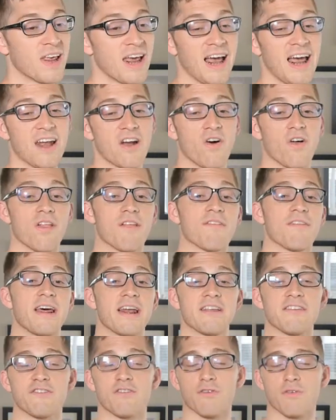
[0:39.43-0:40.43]
And all of
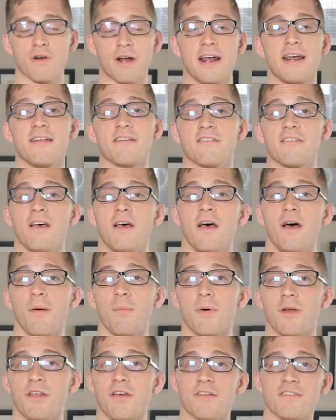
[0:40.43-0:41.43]
that is great,
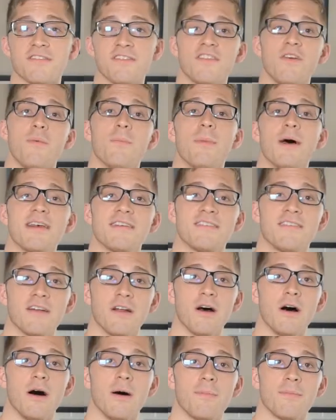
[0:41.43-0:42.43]
but you can still mess it
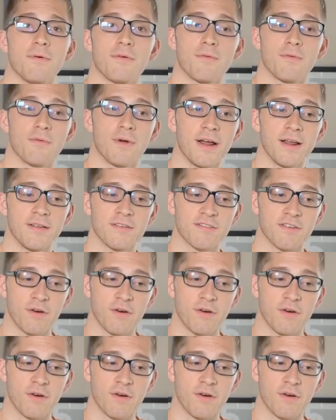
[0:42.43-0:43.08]
up, right?